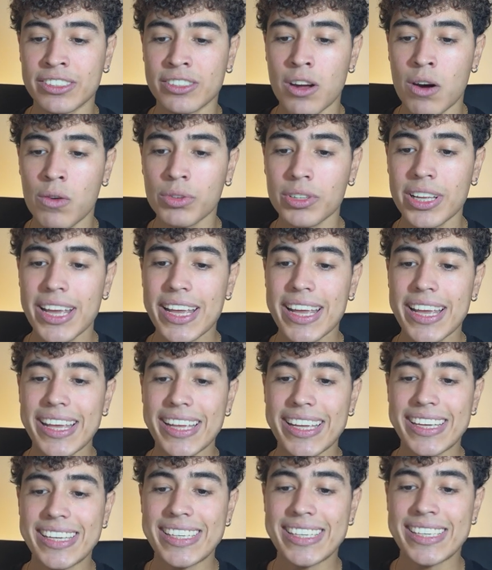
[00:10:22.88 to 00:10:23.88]
node
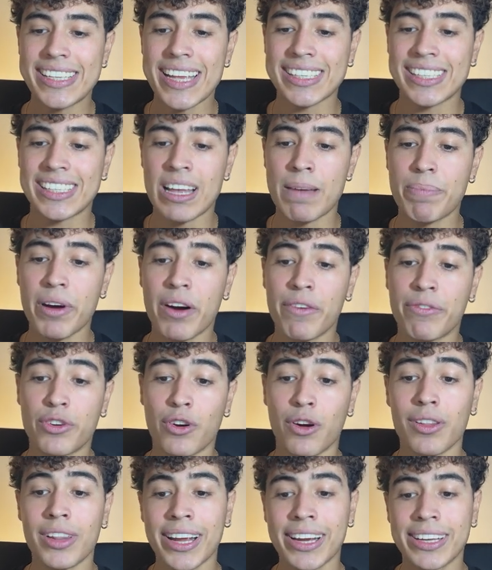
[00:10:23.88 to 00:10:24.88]
is the step of
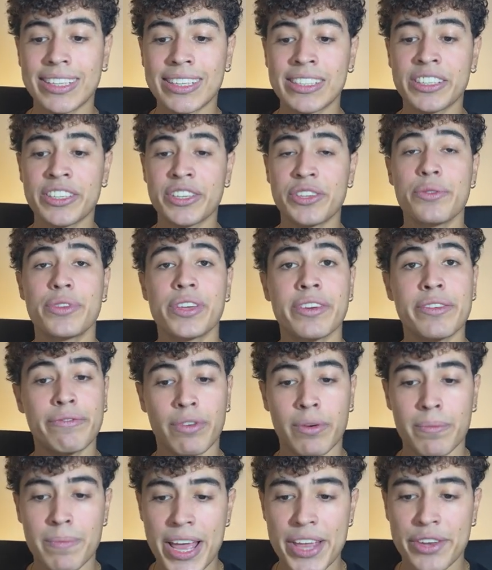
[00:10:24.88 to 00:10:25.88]
collecting user
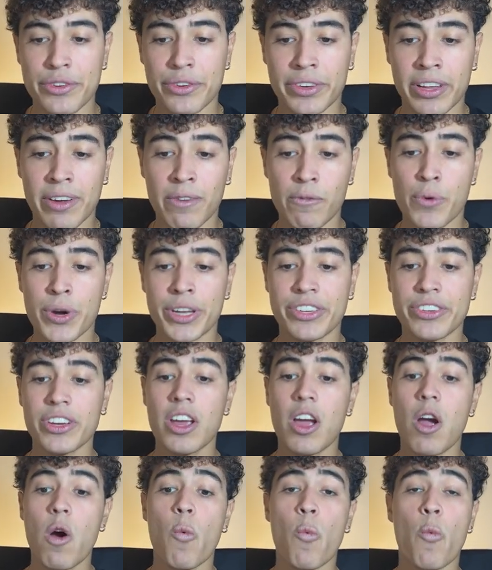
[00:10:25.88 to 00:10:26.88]
information, in which
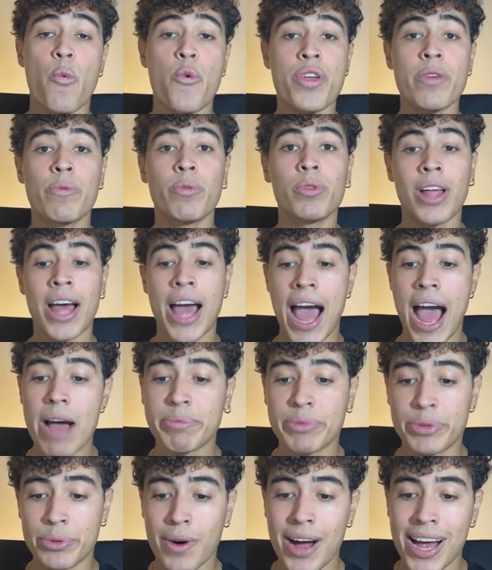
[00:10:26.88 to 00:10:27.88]
we will
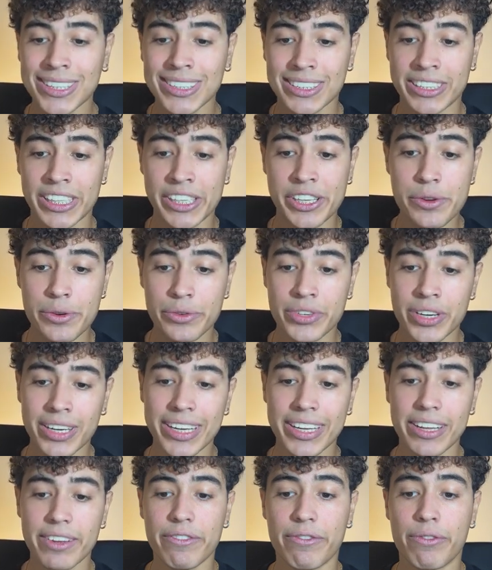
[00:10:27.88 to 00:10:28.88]
have to ask the
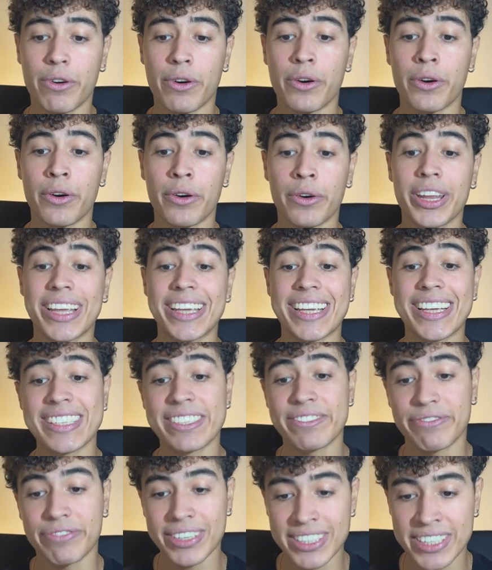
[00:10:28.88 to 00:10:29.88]
user for
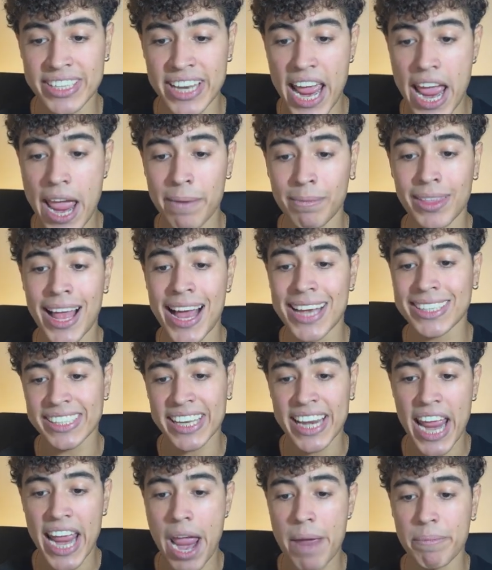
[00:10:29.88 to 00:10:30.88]
his first name, last
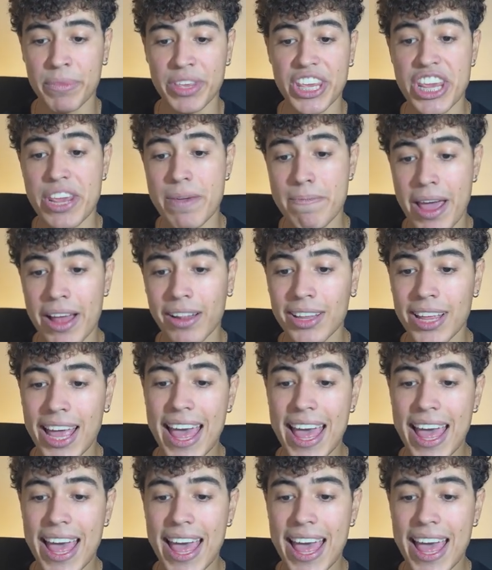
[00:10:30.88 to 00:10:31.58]
name, email,